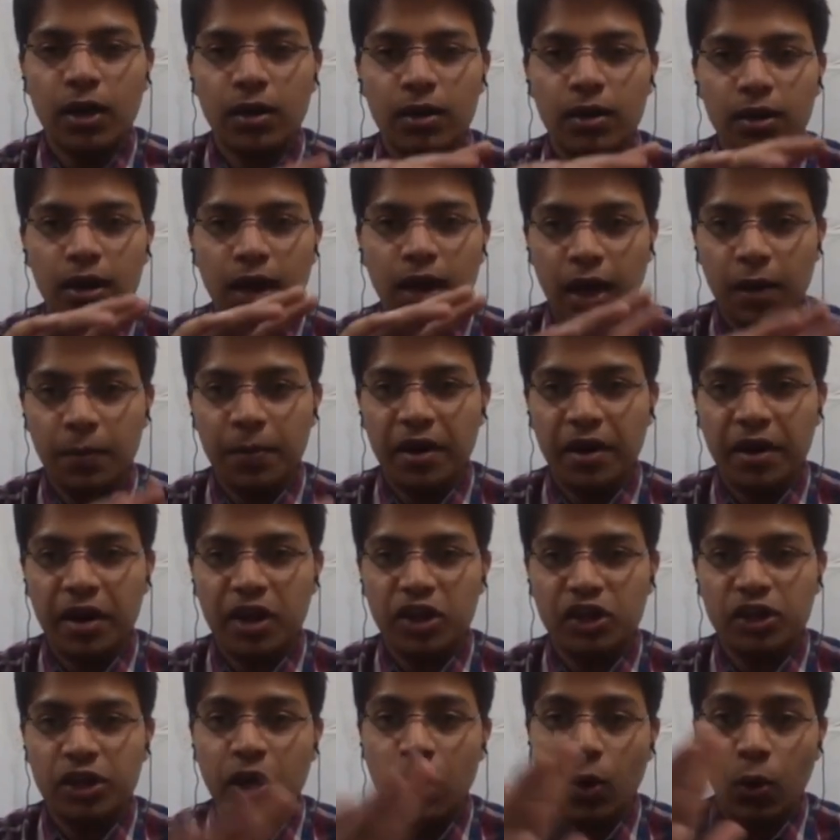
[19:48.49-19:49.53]

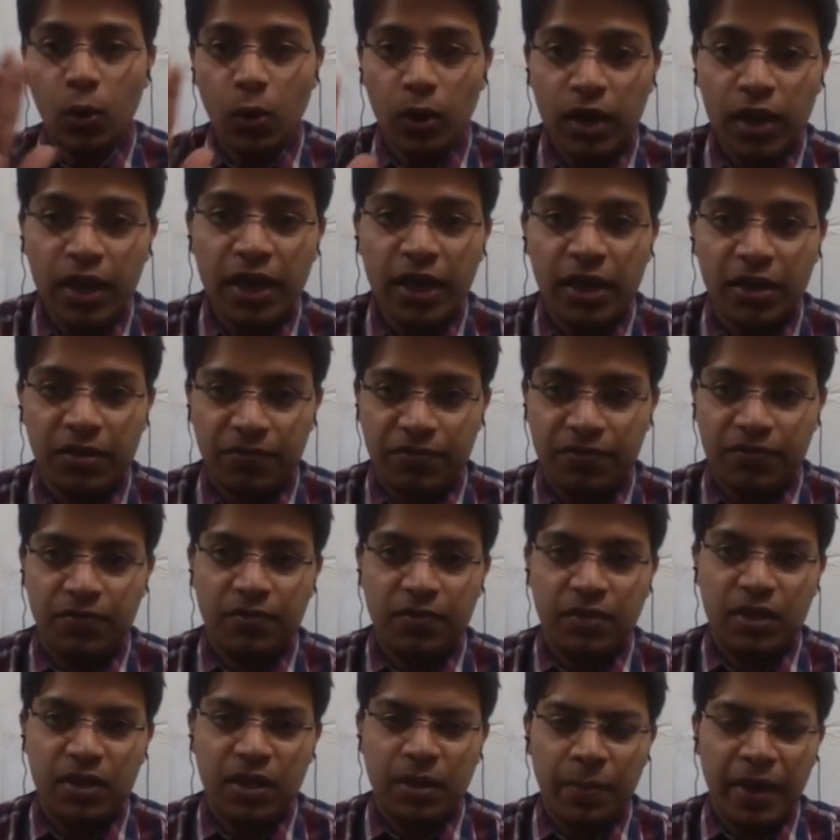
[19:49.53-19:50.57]
arbitration only if
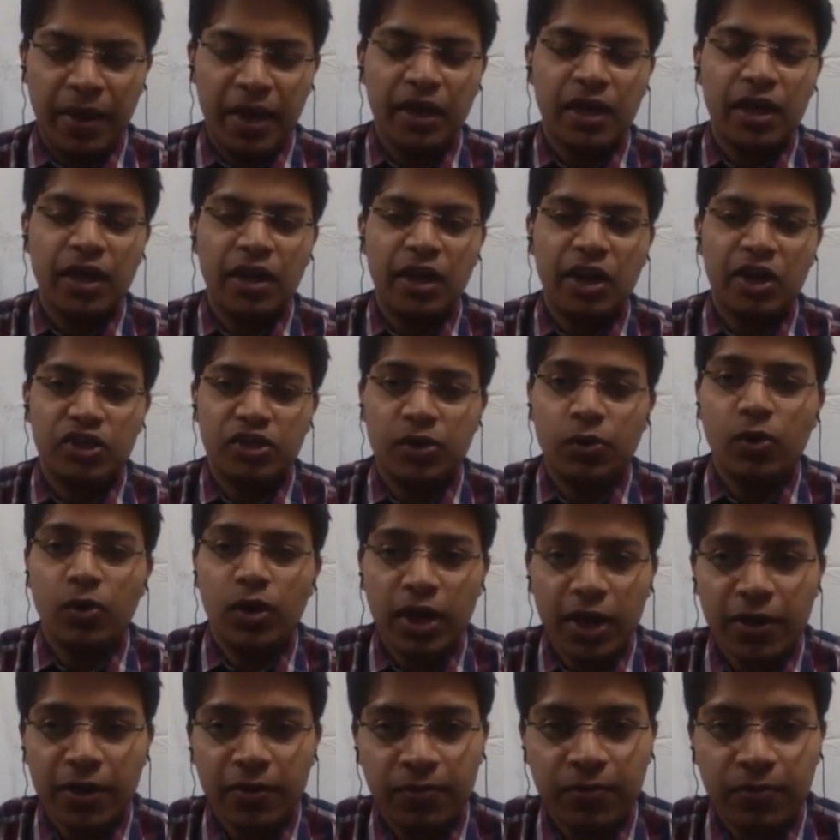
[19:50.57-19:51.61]
the main condition,
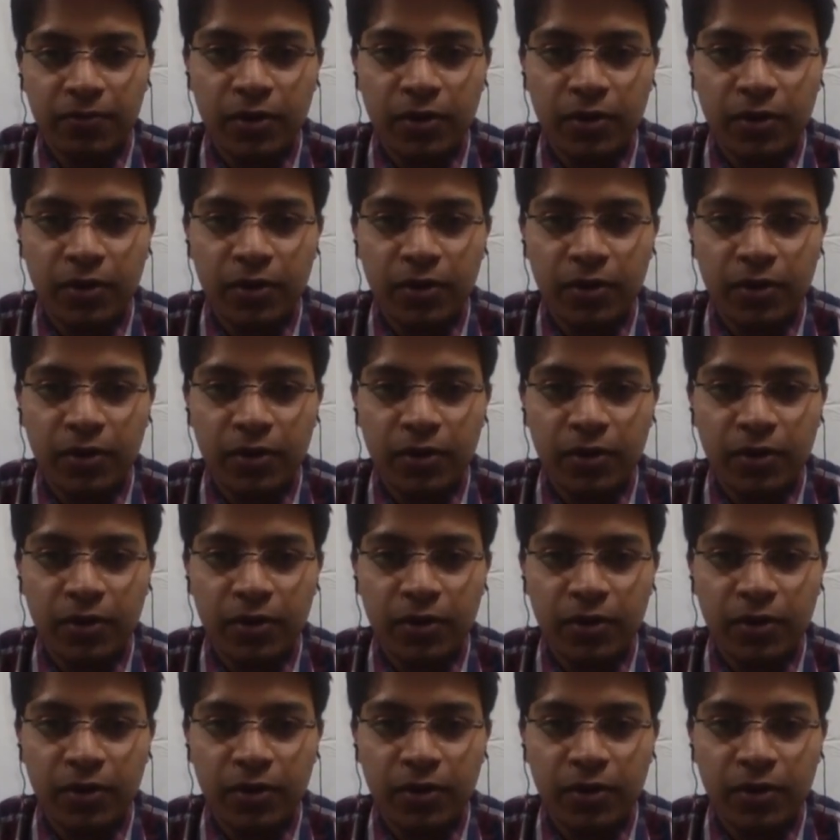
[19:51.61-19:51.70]
only if